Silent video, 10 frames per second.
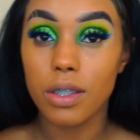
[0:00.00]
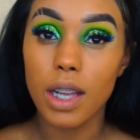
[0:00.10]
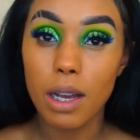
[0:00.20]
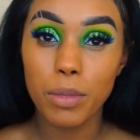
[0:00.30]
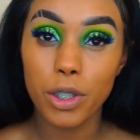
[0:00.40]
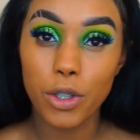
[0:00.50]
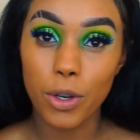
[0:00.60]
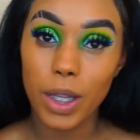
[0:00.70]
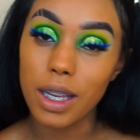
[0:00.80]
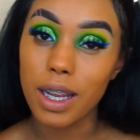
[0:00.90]
So now I'm going to
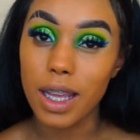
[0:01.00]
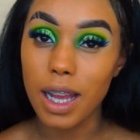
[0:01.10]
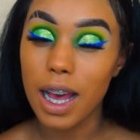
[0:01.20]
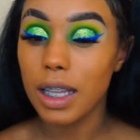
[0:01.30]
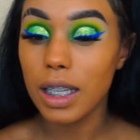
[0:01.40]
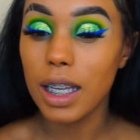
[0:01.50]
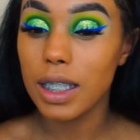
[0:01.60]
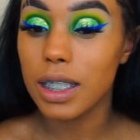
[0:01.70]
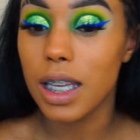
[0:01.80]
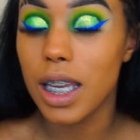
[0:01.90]
go in and
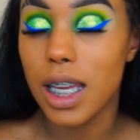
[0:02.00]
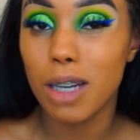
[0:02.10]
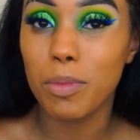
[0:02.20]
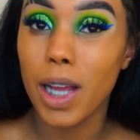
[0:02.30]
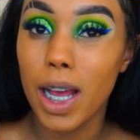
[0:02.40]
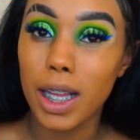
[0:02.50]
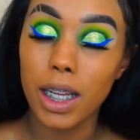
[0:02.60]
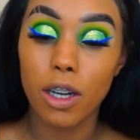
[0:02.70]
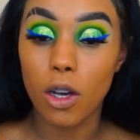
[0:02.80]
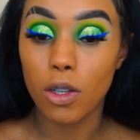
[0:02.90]
highlights, and I'm going to
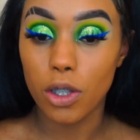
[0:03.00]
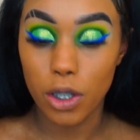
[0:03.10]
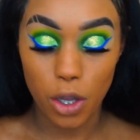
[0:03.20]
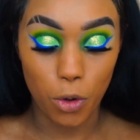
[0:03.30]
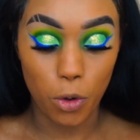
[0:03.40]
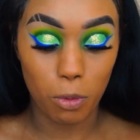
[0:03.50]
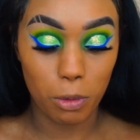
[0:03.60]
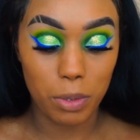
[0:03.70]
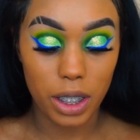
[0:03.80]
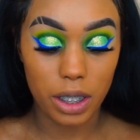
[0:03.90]
highlight all the
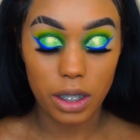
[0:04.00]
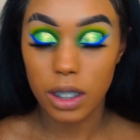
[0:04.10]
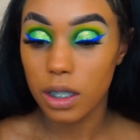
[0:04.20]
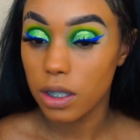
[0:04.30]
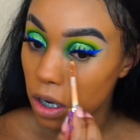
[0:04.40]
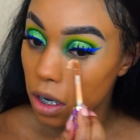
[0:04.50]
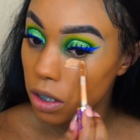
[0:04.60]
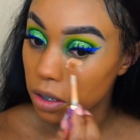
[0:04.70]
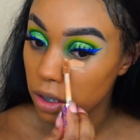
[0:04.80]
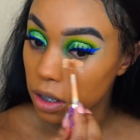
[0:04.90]
normal places.
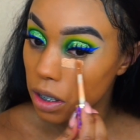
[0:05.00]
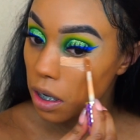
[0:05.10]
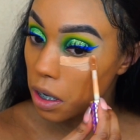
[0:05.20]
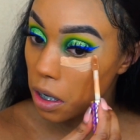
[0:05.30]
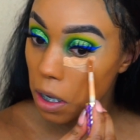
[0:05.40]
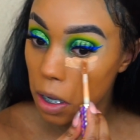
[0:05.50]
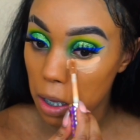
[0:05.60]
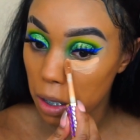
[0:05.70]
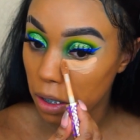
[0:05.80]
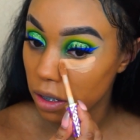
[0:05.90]
Under the
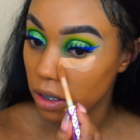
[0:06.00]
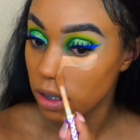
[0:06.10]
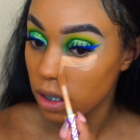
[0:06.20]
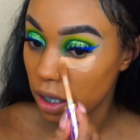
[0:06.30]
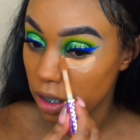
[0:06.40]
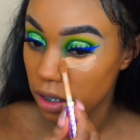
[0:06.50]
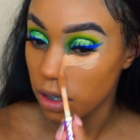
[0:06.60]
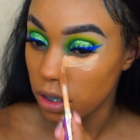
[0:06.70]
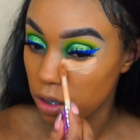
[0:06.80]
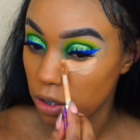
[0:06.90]
eye, on the sides of
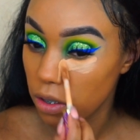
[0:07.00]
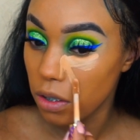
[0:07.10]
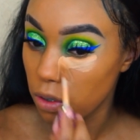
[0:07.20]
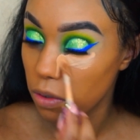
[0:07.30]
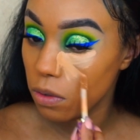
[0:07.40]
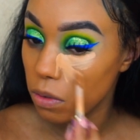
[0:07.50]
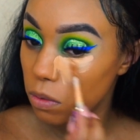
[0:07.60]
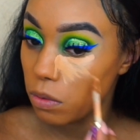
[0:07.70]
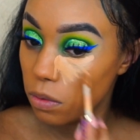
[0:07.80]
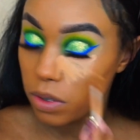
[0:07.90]
the
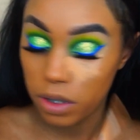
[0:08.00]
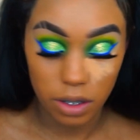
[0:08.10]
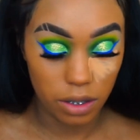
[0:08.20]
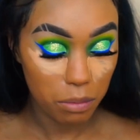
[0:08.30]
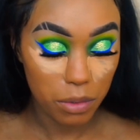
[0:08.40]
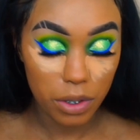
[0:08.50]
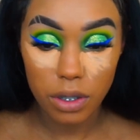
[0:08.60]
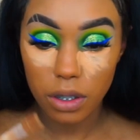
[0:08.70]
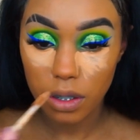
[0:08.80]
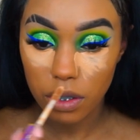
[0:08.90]
nose, bridge
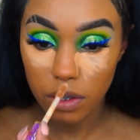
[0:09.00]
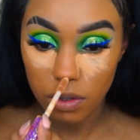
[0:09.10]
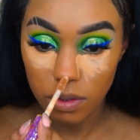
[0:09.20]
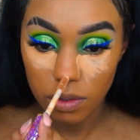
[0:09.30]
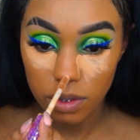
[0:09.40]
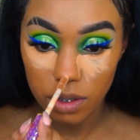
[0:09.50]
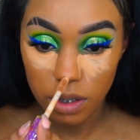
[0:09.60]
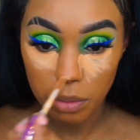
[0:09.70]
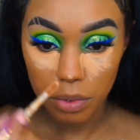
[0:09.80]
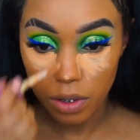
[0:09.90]
of the nose,
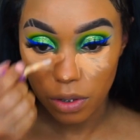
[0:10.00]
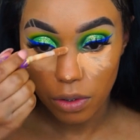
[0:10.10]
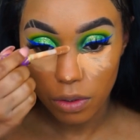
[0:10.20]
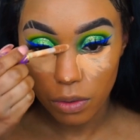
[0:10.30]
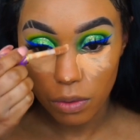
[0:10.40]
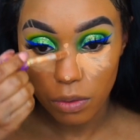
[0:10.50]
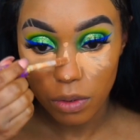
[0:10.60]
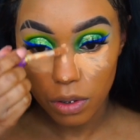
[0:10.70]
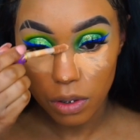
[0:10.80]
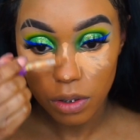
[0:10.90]
tip of the nose,
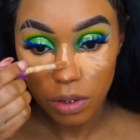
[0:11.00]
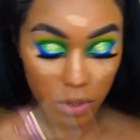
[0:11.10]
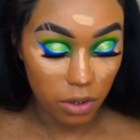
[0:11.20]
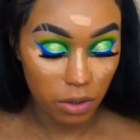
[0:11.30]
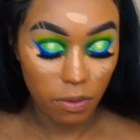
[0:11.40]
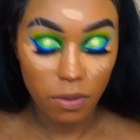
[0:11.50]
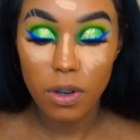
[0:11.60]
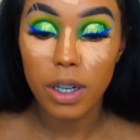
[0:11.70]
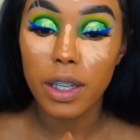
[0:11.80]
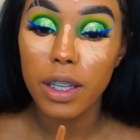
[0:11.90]
middle of the
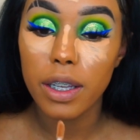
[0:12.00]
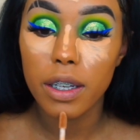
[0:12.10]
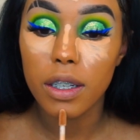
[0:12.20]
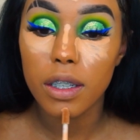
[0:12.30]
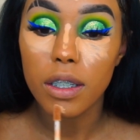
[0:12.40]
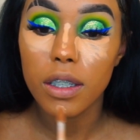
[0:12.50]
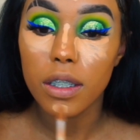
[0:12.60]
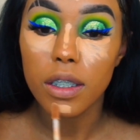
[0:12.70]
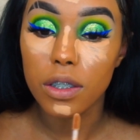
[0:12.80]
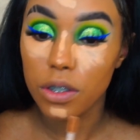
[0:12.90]
forehead, on the